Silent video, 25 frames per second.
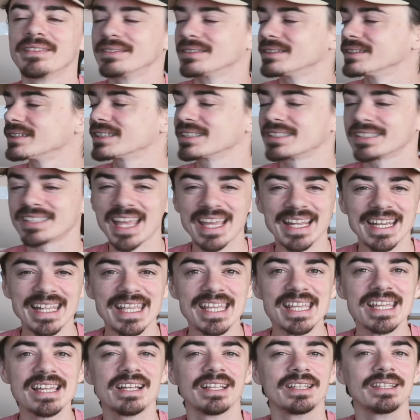
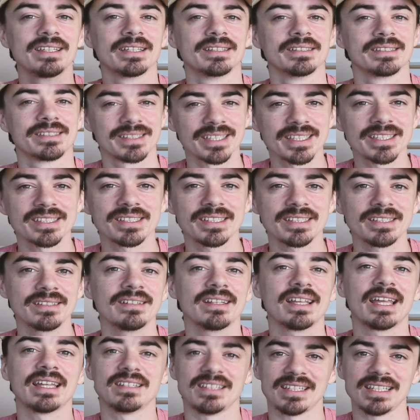steady, consistent,
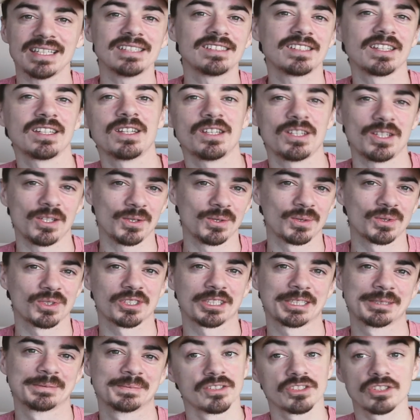and easy to use.
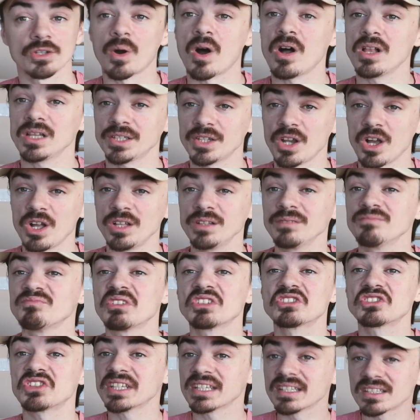So all in all,
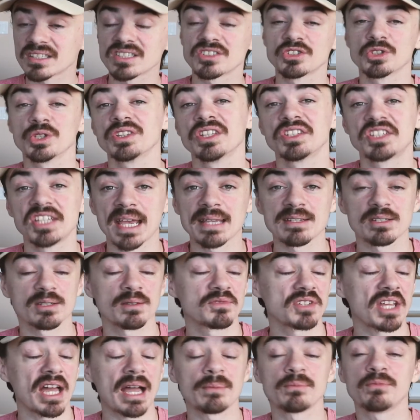this thing has stood the test of
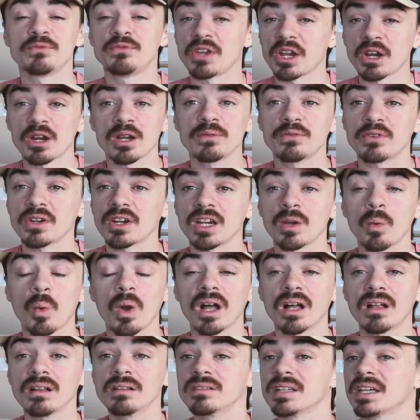time very, very
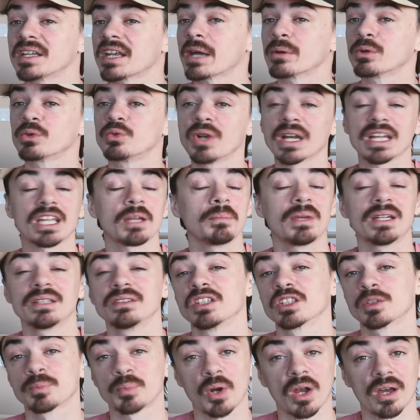well, and I would recommend
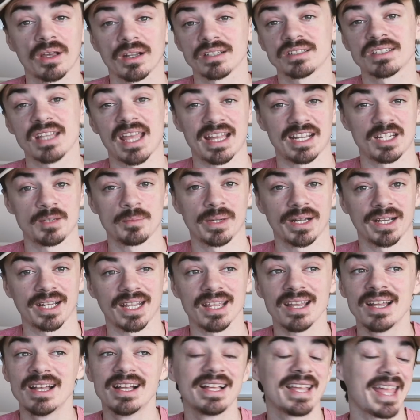this product to anybody.
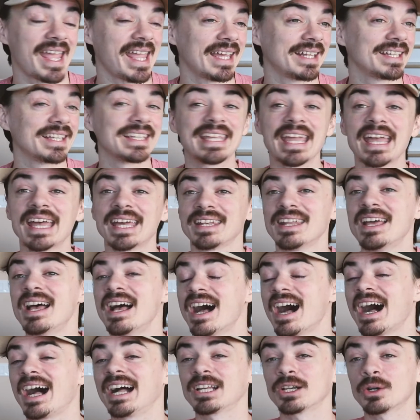And again,
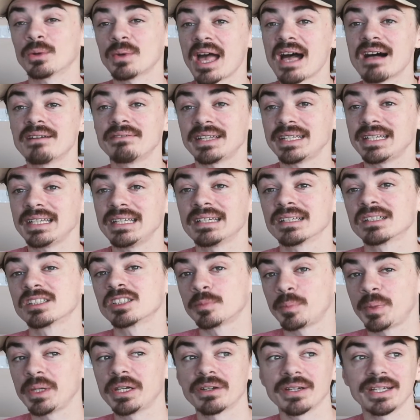I don't have any
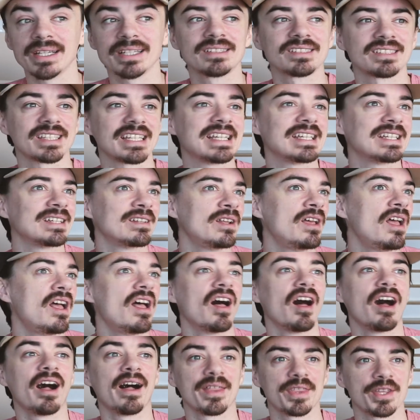experience in
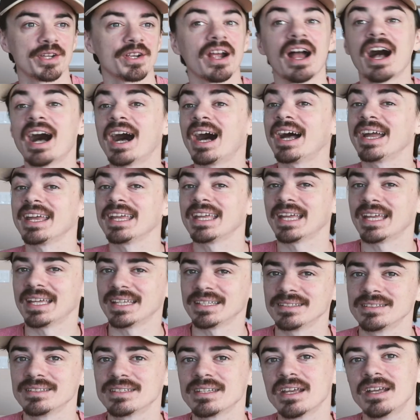other
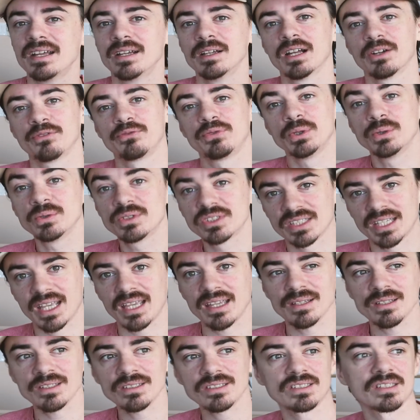high-end food
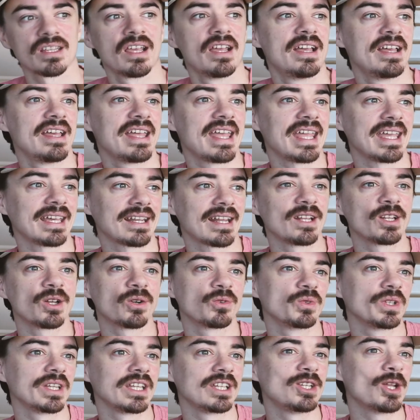scales, and I
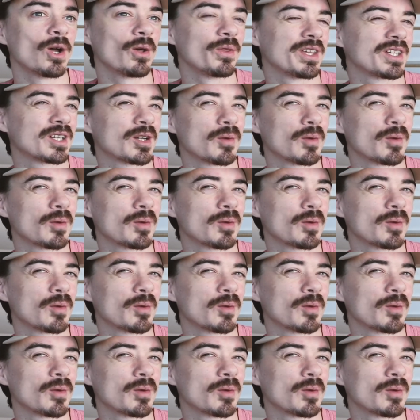don't really know